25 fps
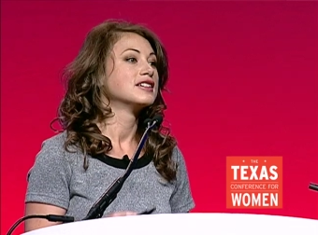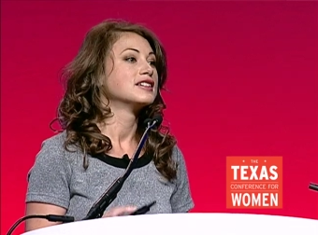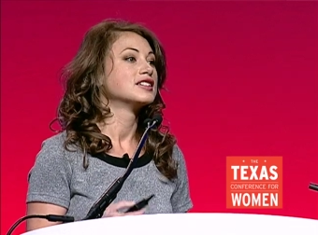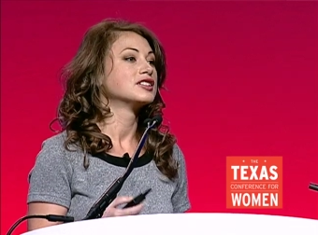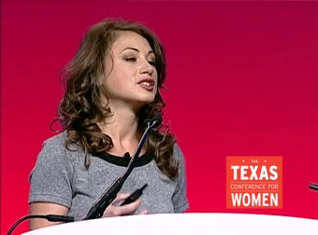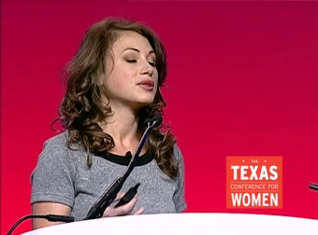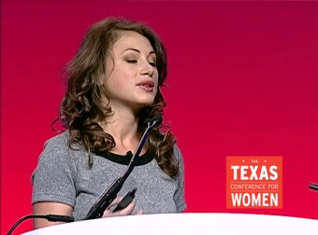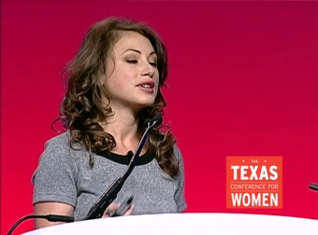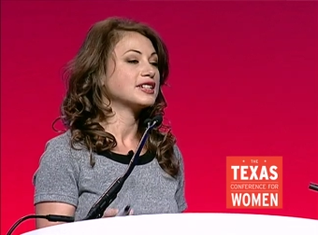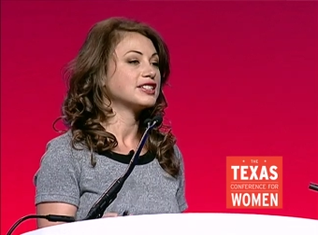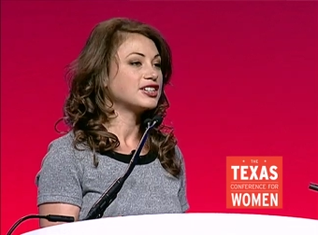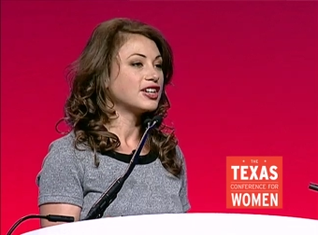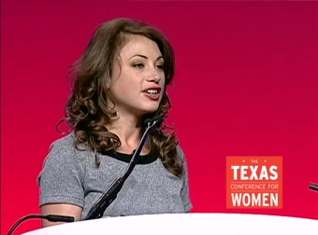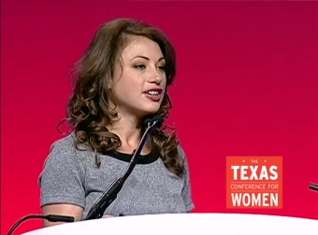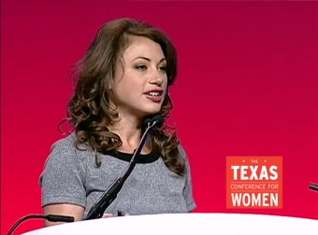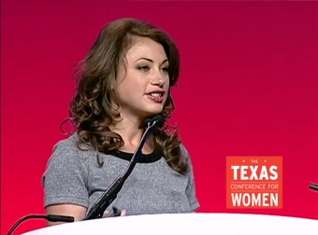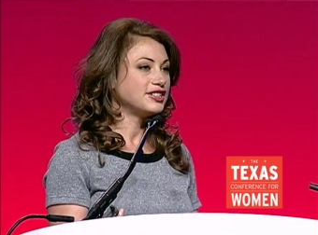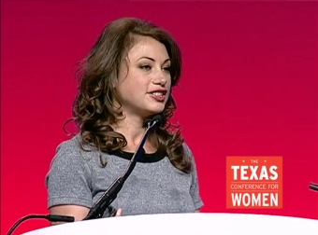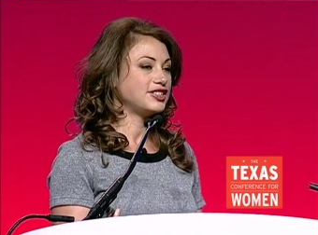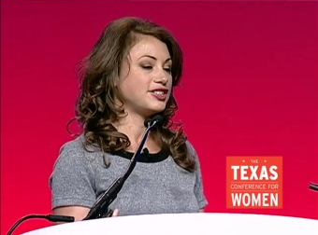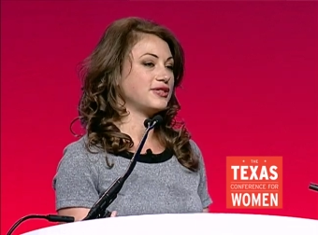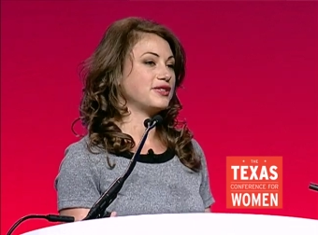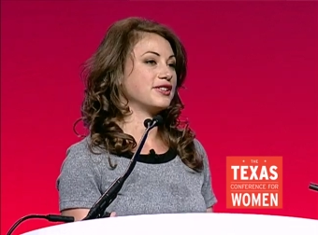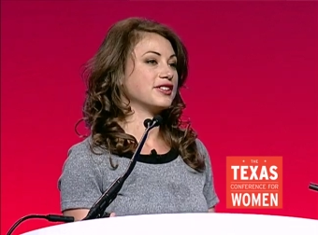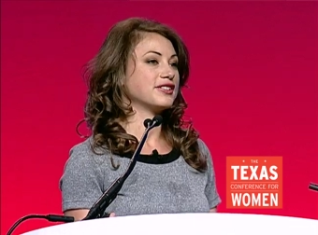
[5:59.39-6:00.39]
So I started
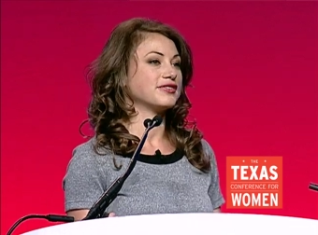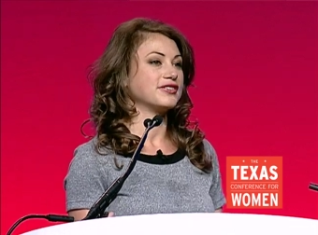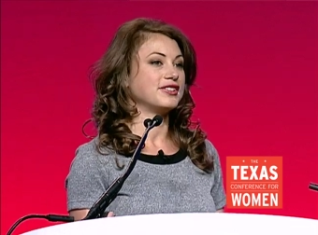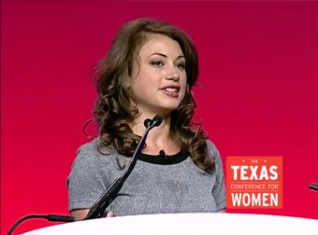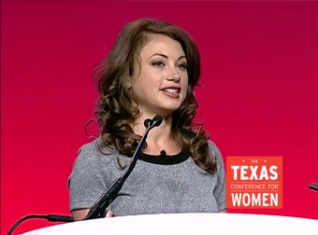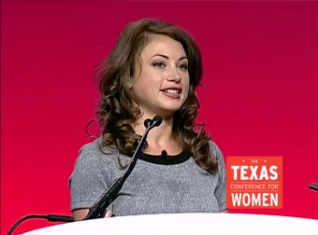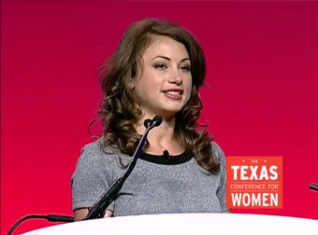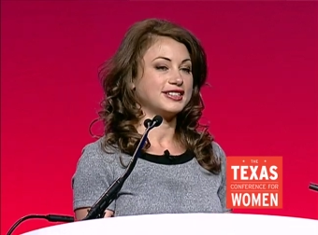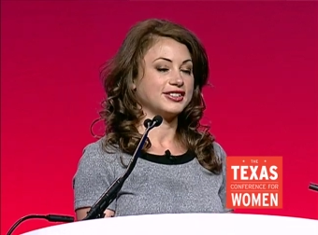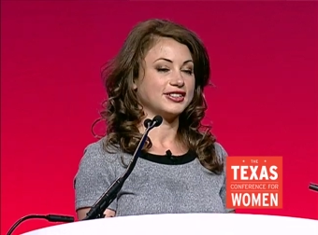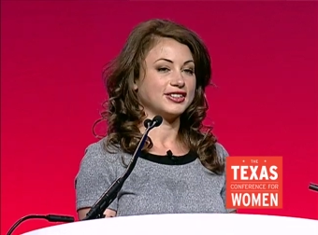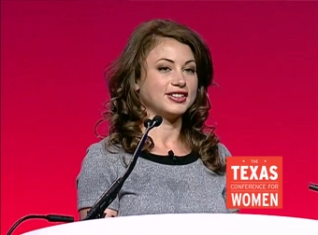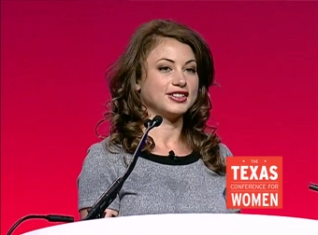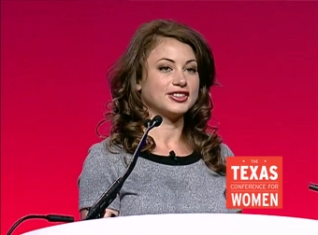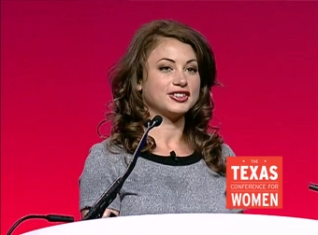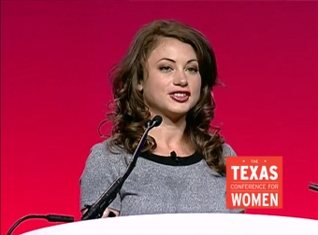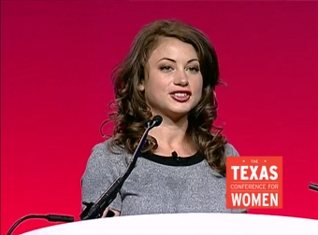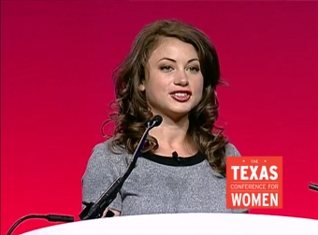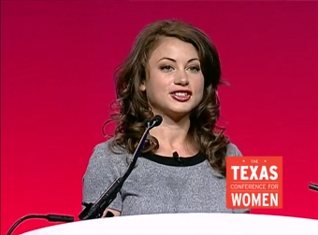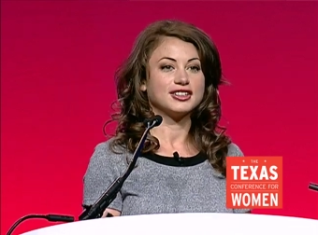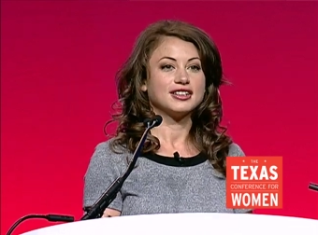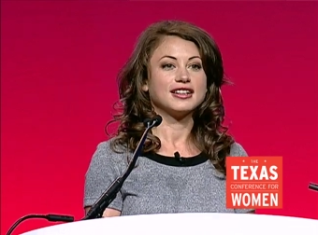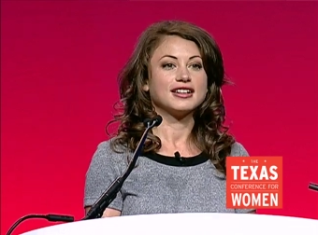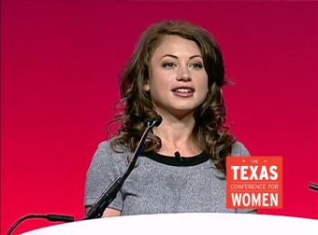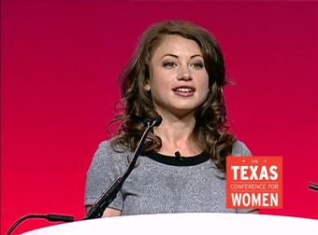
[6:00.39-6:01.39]
doing
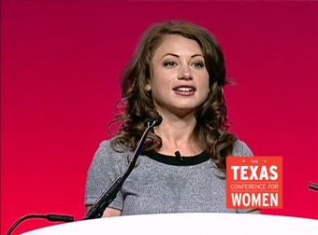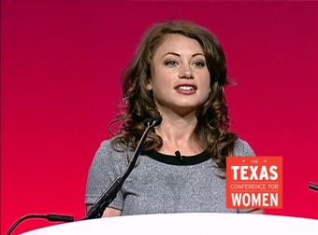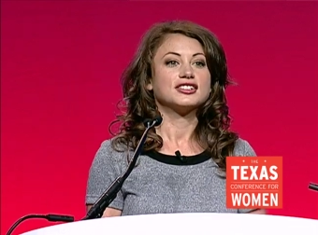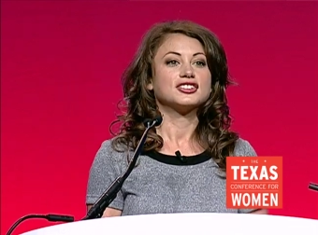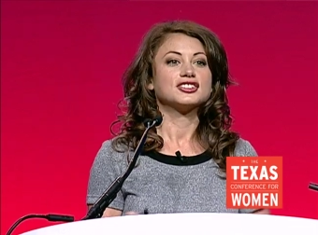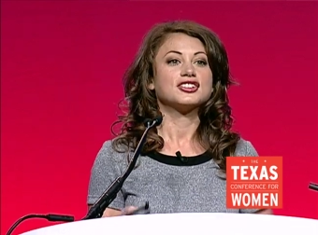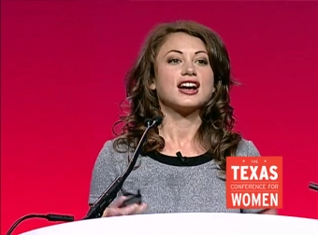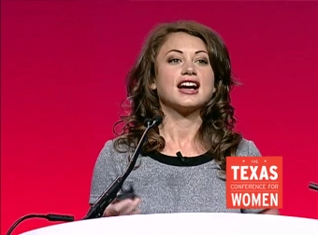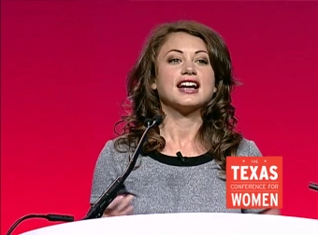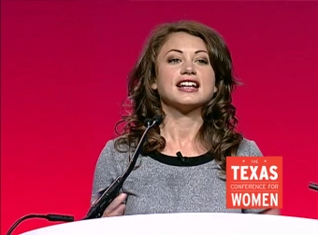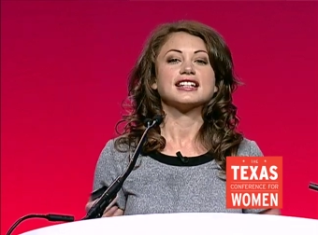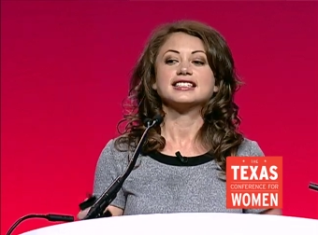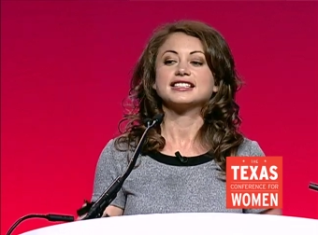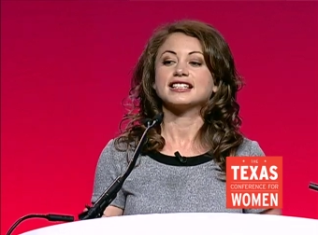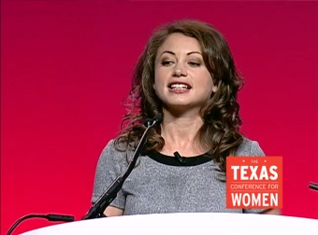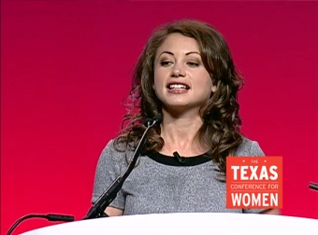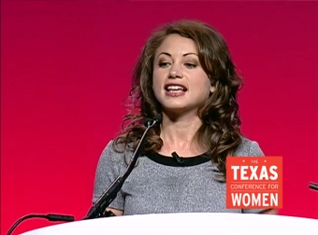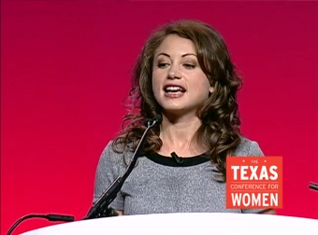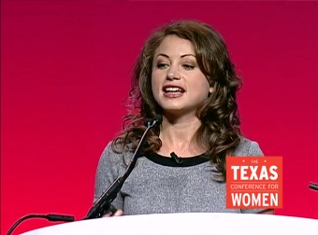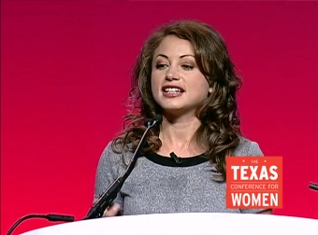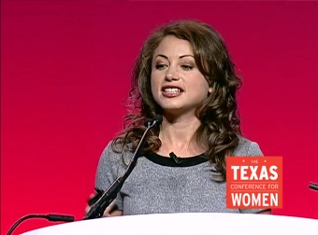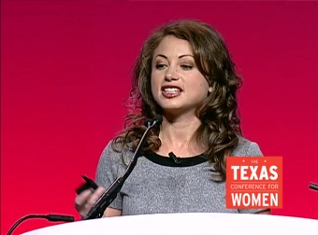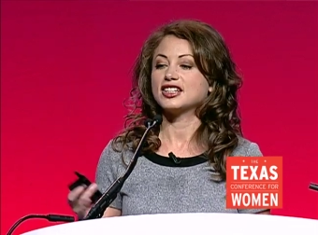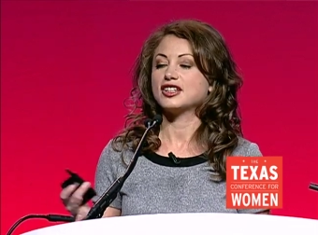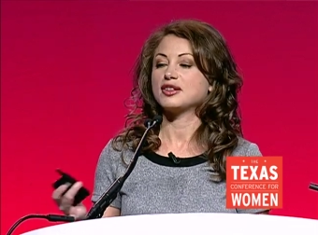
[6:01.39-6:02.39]
research, trying to
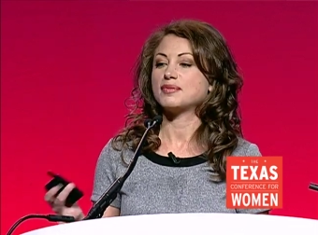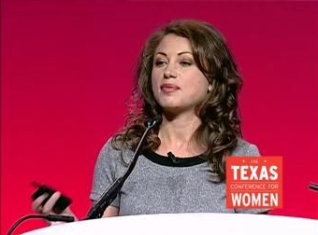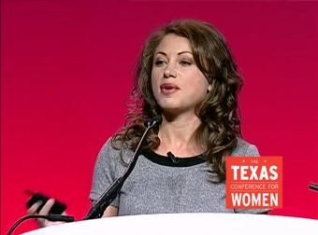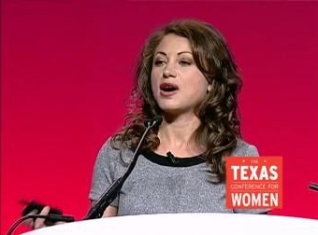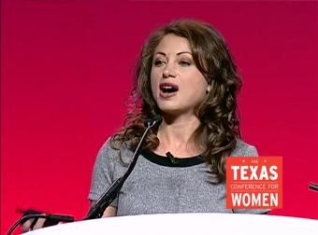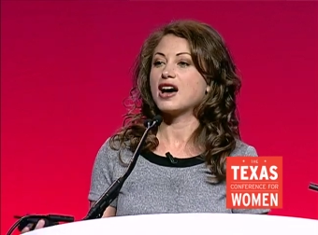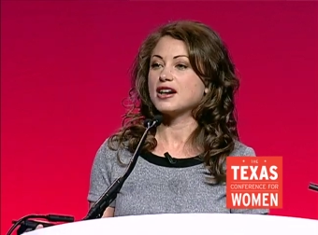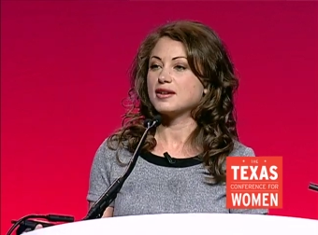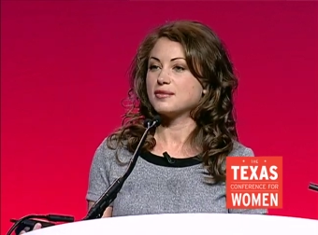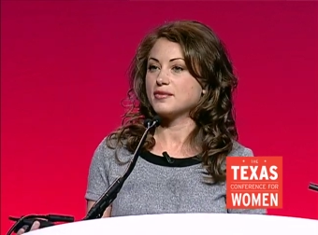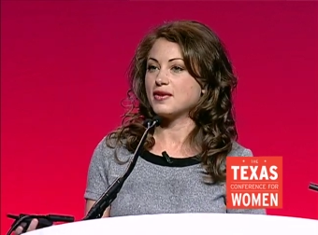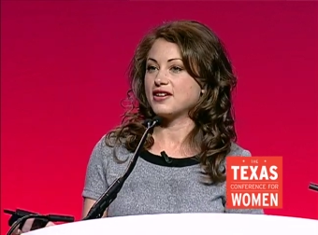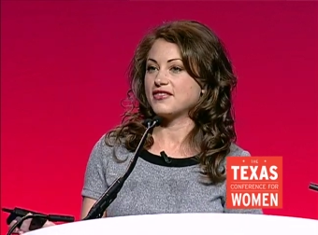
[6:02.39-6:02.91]
get to the bottom